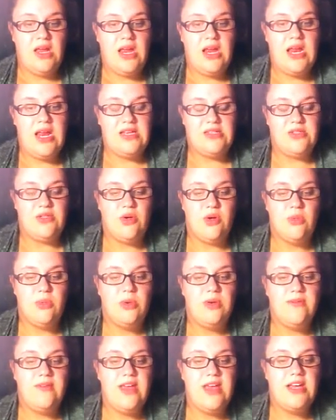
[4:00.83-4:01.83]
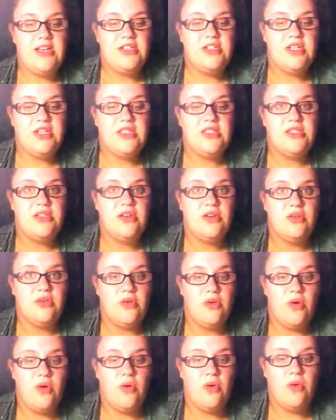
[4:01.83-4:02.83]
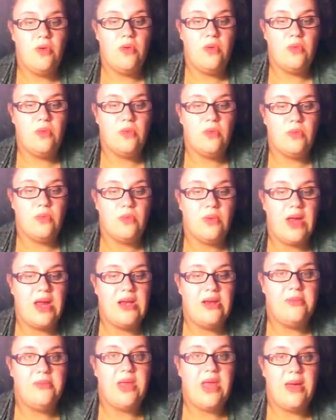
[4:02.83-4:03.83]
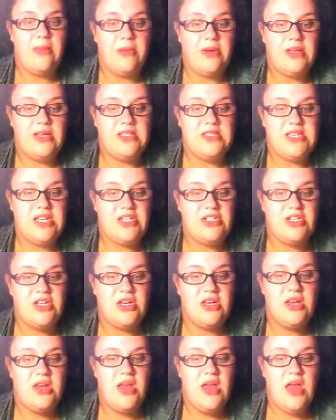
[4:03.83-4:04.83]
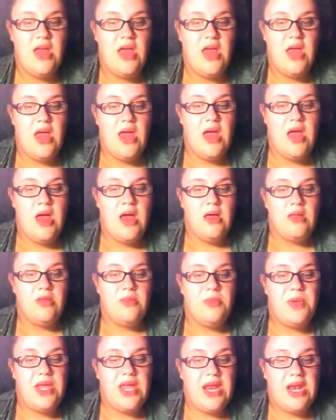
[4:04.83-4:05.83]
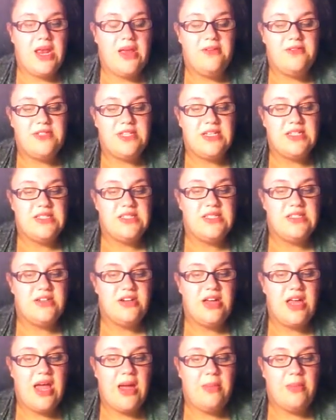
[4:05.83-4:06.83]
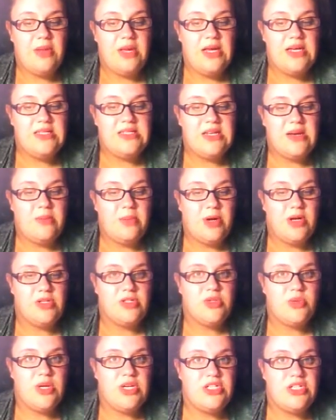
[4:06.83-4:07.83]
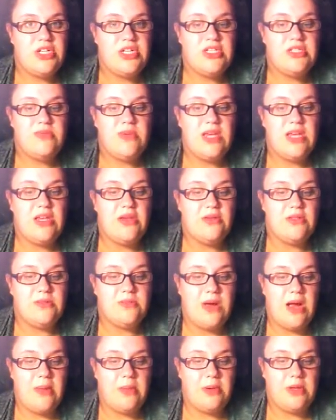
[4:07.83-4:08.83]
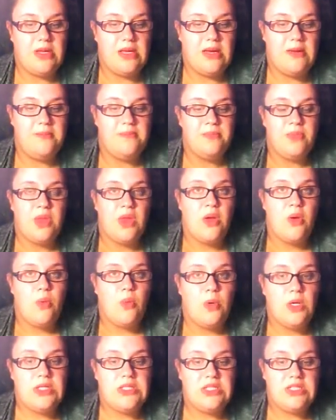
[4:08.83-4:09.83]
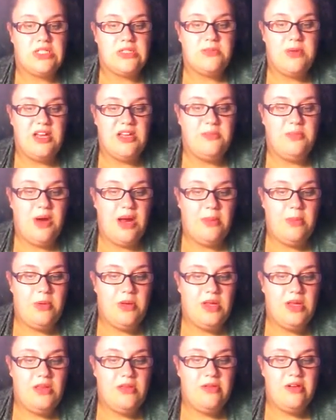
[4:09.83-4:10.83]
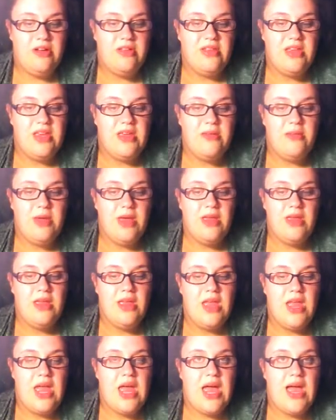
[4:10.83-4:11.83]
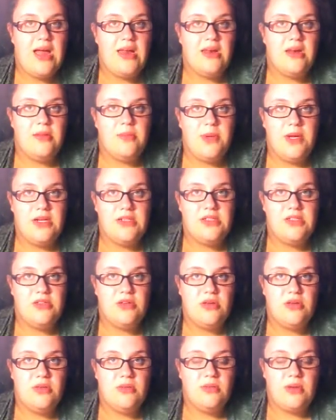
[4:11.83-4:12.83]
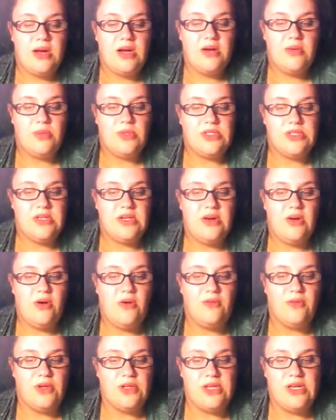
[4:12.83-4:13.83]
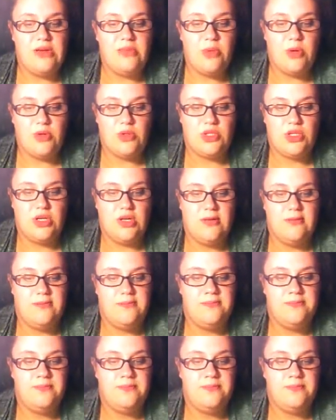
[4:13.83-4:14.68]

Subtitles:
It has no abbreviations, no random capitalization. The beginning of sentences are capitalized, and punctuation is being used properly. Words are spelled properly throughout the email, and it appears as though the writer wasn't overly emotional.